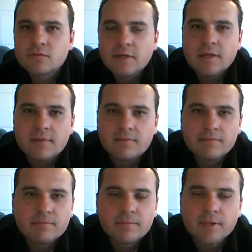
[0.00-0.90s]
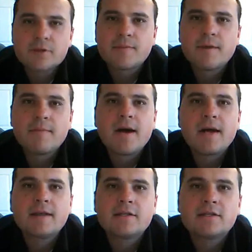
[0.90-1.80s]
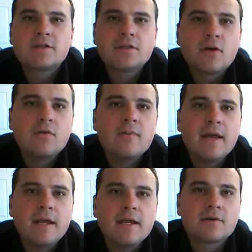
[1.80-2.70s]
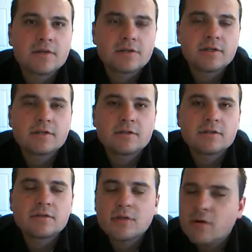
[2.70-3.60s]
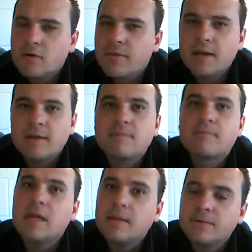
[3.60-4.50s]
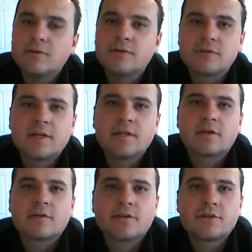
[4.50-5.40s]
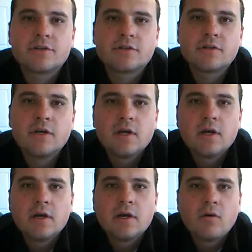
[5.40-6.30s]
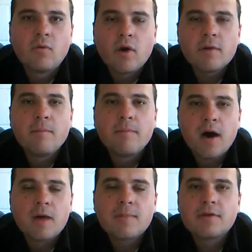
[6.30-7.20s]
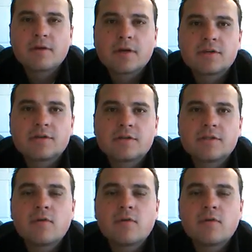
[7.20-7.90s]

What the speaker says: really blows my mind that so many Christians, so many people who say they're Christians, want to bomb other countries.